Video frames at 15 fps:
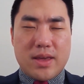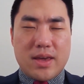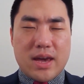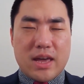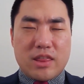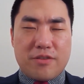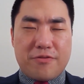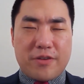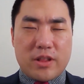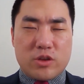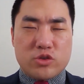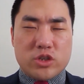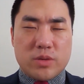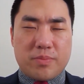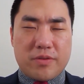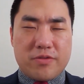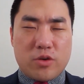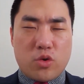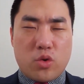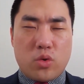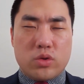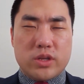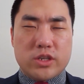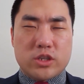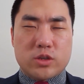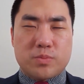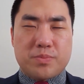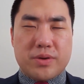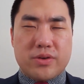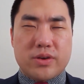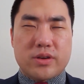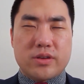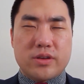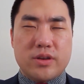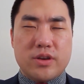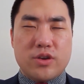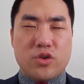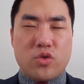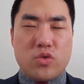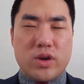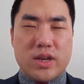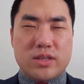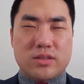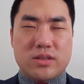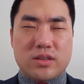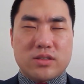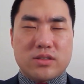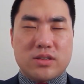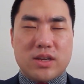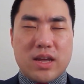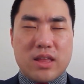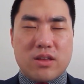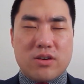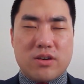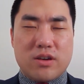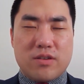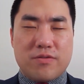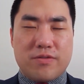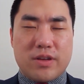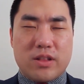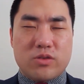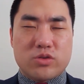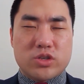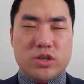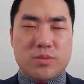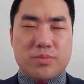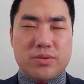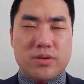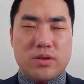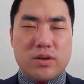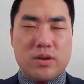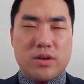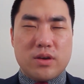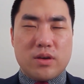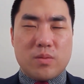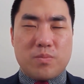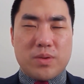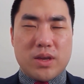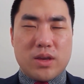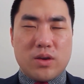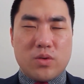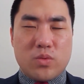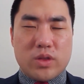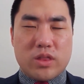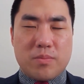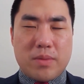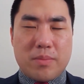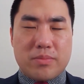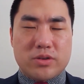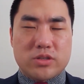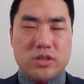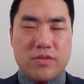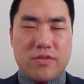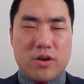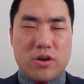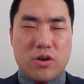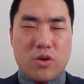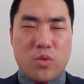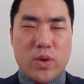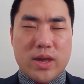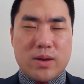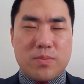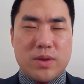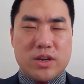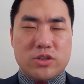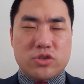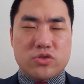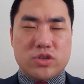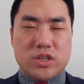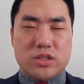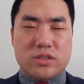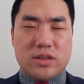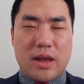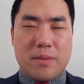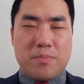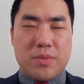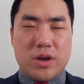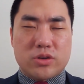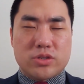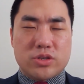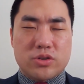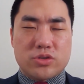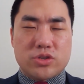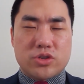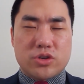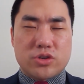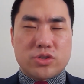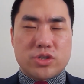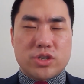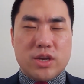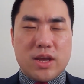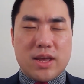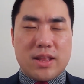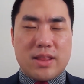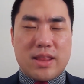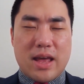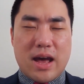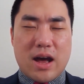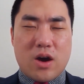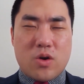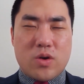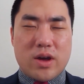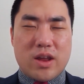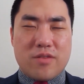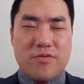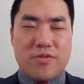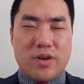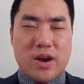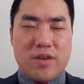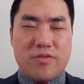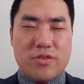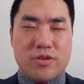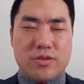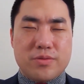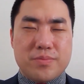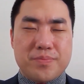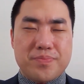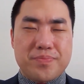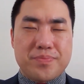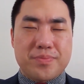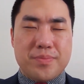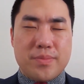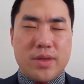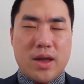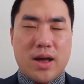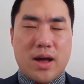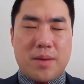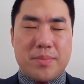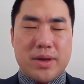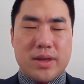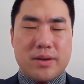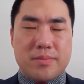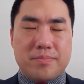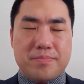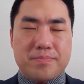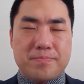and the fellowship of the Holy Spirit who knits us together in fellowship, be with the members of our Awake Ministries and Myungsung Church now and forever. Amen.